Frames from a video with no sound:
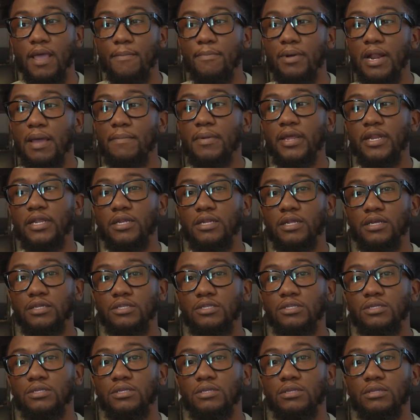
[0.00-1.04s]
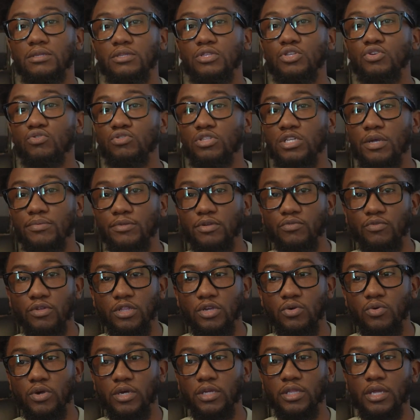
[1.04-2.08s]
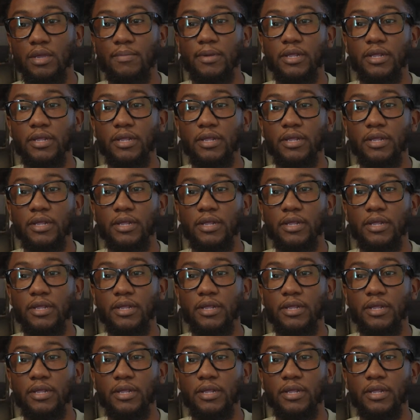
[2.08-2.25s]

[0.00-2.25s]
but I may need to do something really quickly.